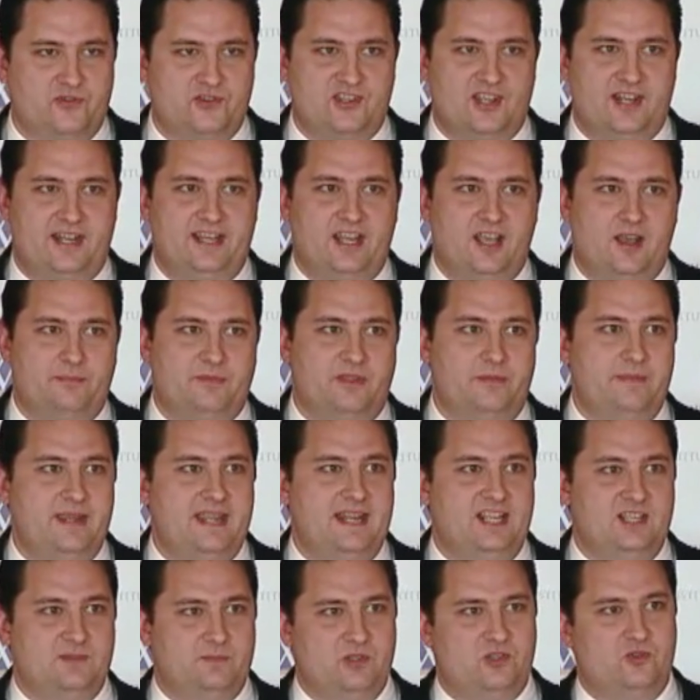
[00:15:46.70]
setting up the
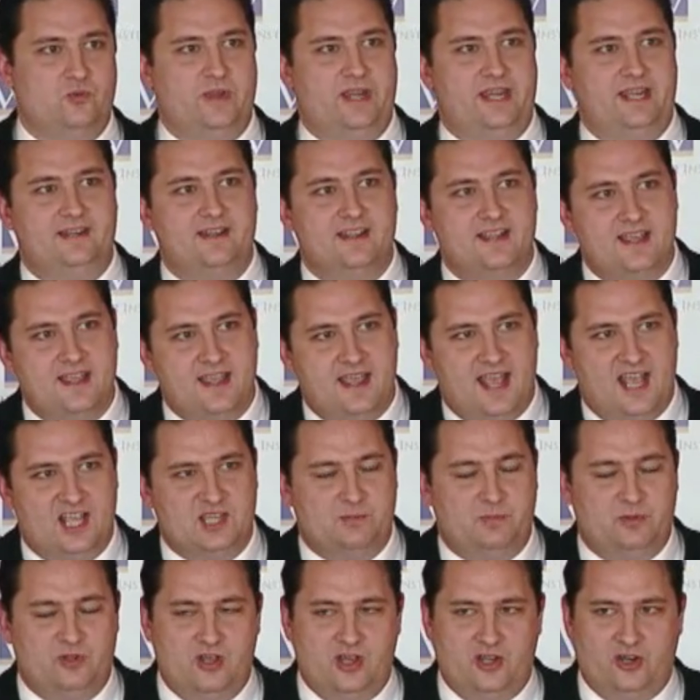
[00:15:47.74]
meetings between
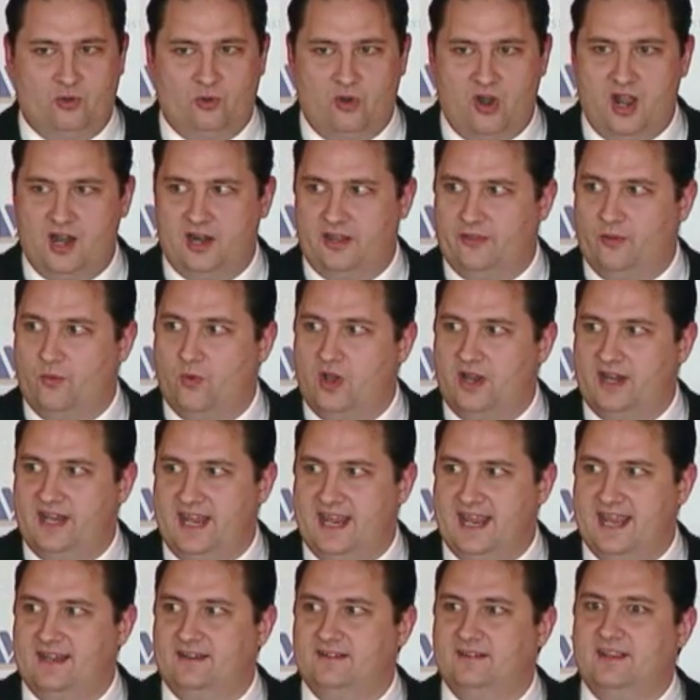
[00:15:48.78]
Hezbollah and Iran on the one
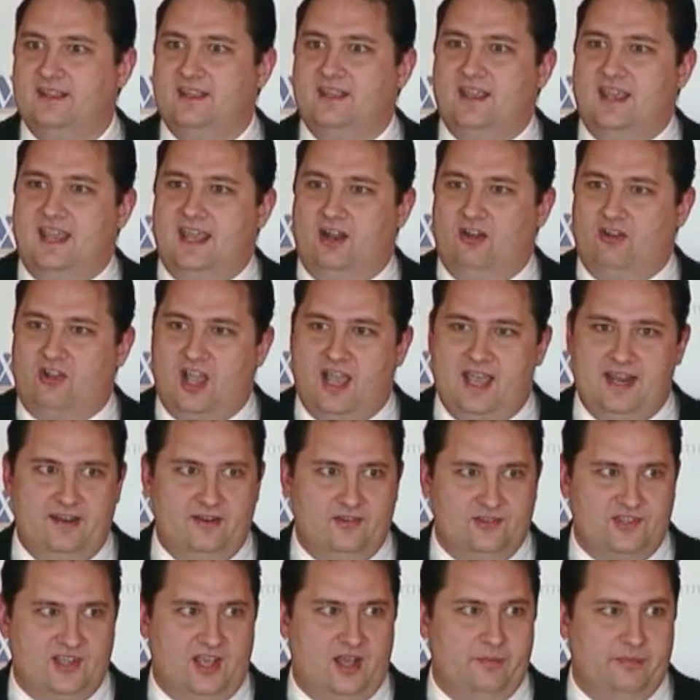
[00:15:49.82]
hand and Al-Qaeda and
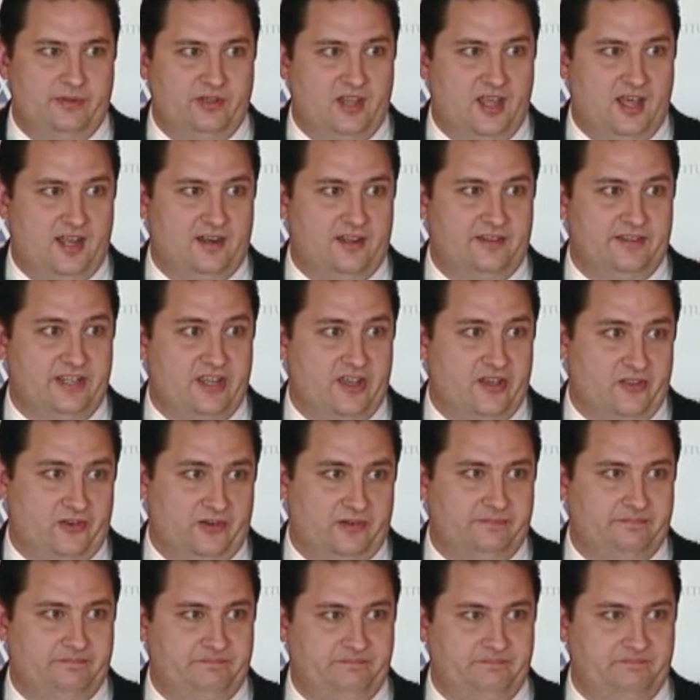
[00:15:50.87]
Osama bin Laden on the other.
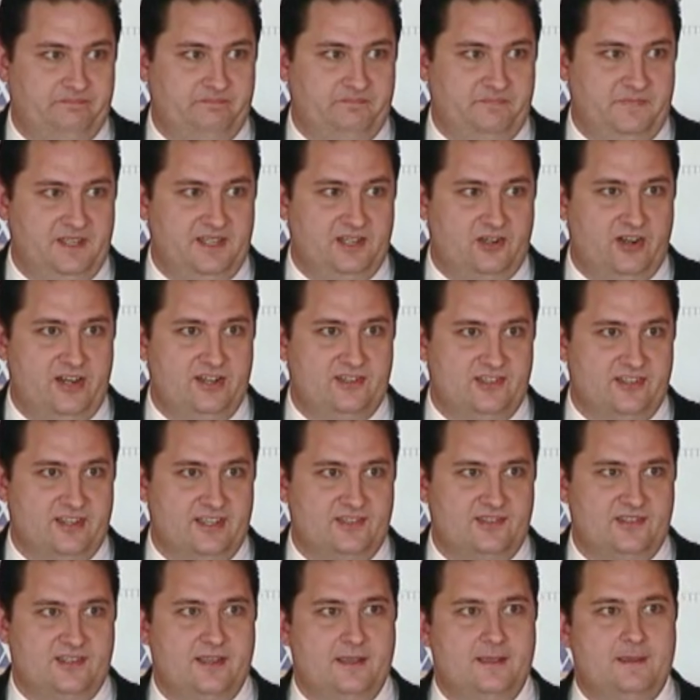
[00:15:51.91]
And he agrees to
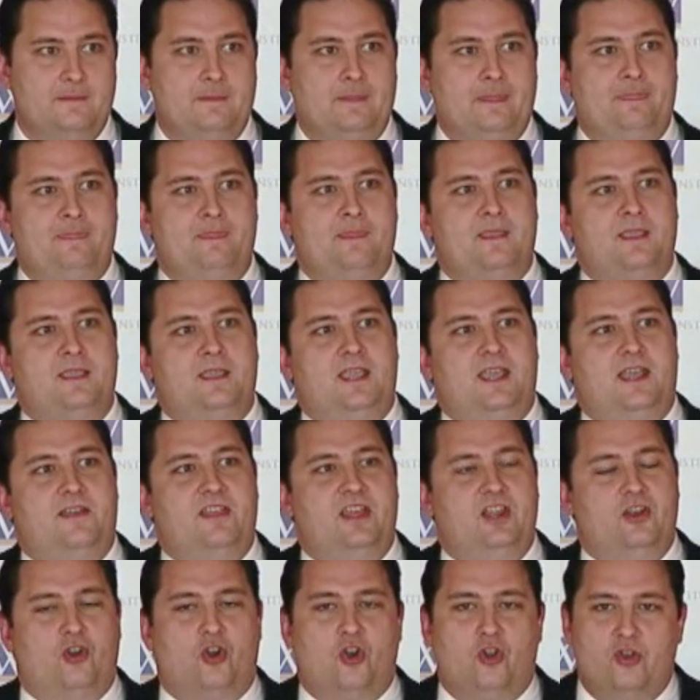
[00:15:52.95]
this. And
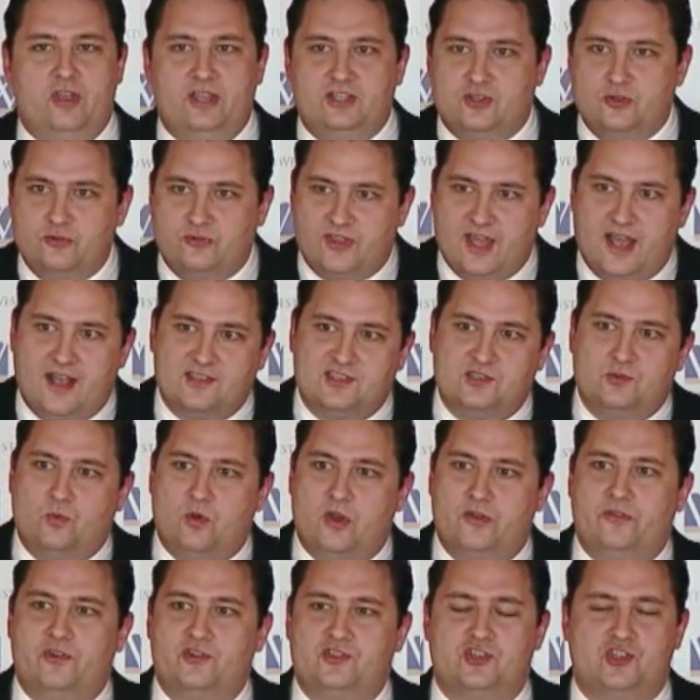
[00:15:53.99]
then early
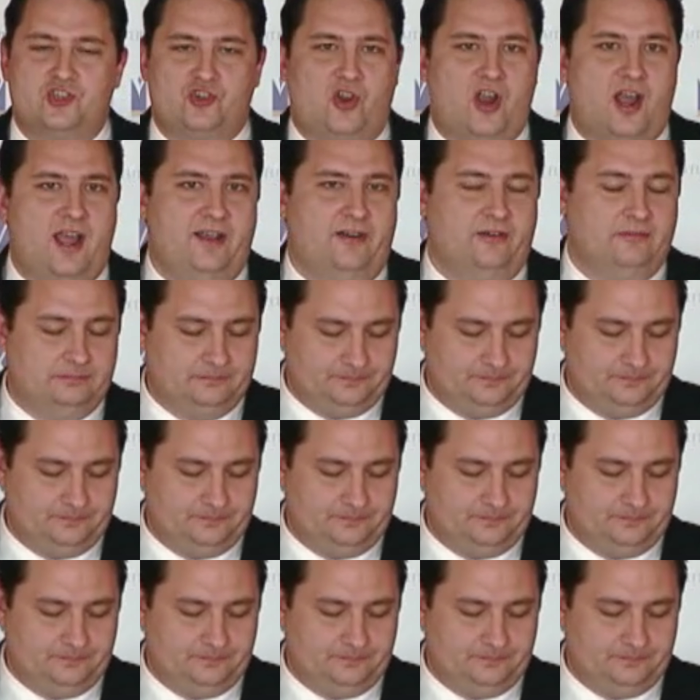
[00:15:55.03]
2001, there's a trial.